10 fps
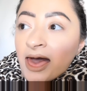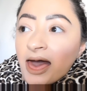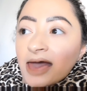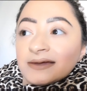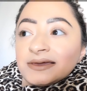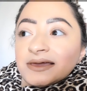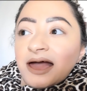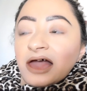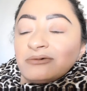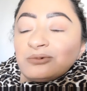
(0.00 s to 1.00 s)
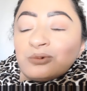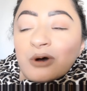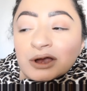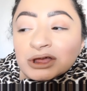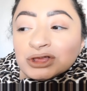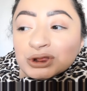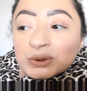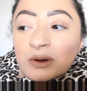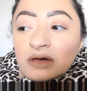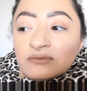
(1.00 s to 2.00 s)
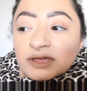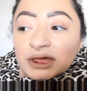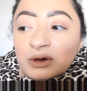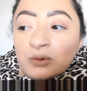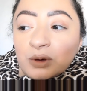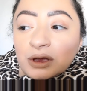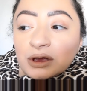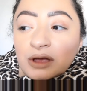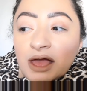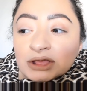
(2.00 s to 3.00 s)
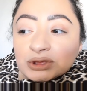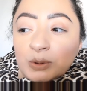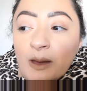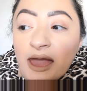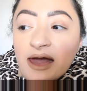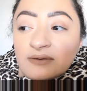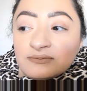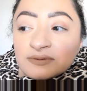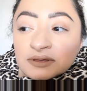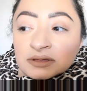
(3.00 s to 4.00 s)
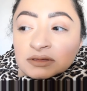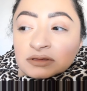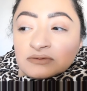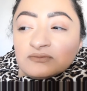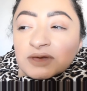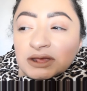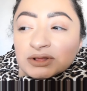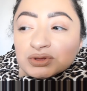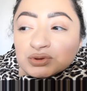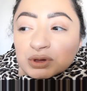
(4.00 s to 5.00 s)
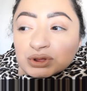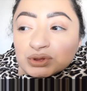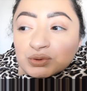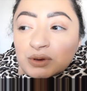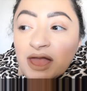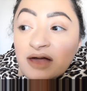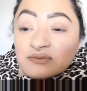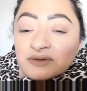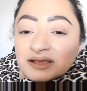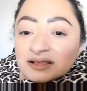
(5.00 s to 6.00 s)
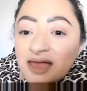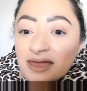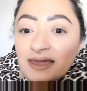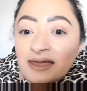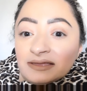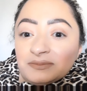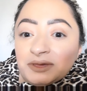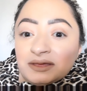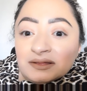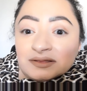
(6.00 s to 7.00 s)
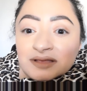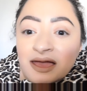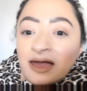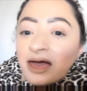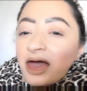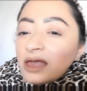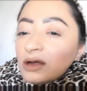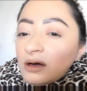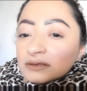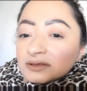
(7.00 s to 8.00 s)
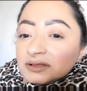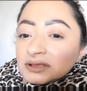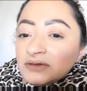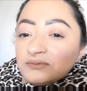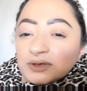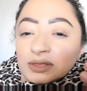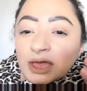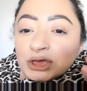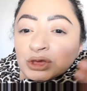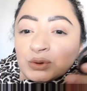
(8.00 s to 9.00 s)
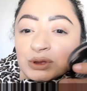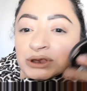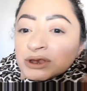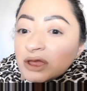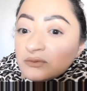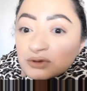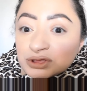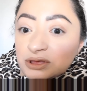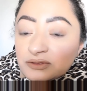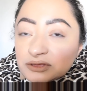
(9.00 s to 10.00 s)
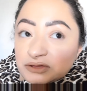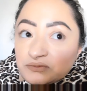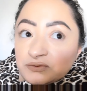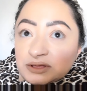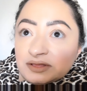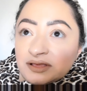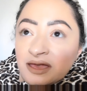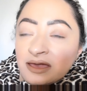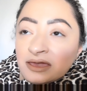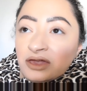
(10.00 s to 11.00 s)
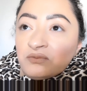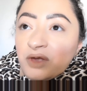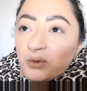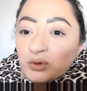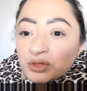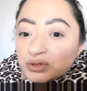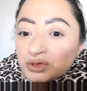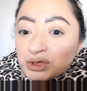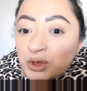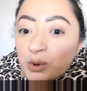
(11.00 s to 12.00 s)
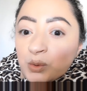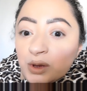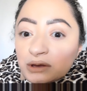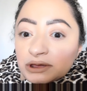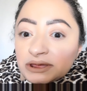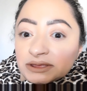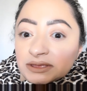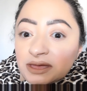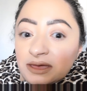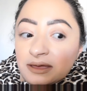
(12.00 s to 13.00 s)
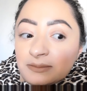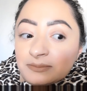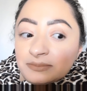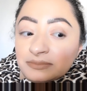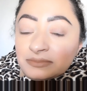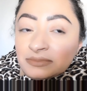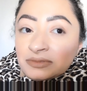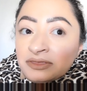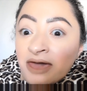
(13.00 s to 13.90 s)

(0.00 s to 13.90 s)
I want to do a video where I do half face drugstore, half face high-end, because I honestly feel like you could never tell the difference if I was, you know, wearing the